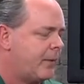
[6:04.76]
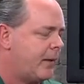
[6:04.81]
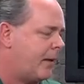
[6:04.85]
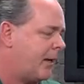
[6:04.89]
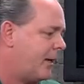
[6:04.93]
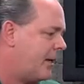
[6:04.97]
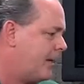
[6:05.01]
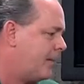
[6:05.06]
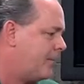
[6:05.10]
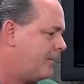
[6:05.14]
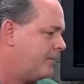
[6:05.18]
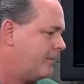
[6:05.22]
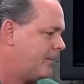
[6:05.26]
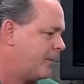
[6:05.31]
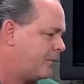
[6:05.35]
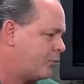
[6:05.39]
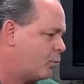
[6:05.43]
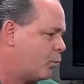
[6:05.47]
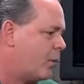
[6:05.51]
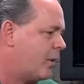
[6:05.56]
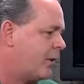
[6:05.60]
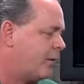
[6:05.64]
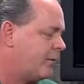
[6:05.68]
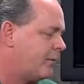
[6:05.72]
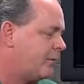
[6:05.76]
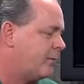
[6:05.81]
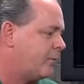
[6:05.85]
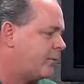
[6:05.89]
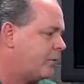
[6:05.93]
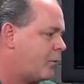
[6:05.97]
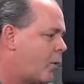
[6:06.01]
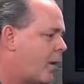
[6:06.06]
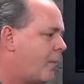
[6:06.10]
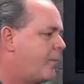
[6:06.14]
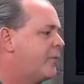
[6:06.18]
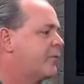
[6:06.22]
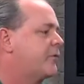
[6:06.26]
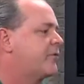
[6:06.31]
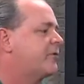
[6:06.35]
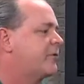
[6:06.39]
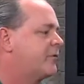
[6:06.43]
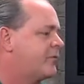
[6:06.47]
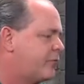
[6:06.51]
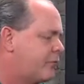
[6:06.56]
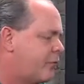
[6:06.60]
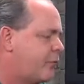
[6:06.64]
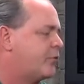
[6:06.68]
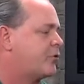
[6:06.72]
uh, is when cooperatives
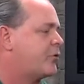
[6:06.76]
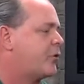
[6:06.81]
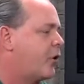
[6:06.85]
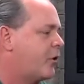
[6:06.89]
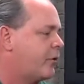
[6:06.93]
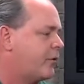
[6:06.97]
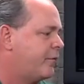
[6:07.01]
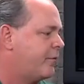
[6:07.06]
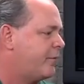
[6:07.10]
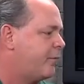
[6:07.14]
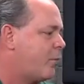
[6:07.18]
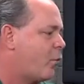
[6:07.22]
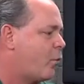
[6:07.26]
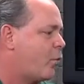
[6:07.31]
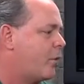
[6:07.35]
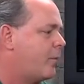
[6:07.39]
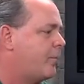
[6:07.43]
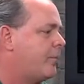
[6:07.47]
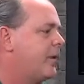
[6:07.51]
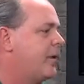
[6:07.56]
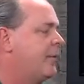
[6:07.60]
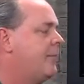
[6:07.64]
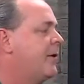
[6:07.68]
first started to form,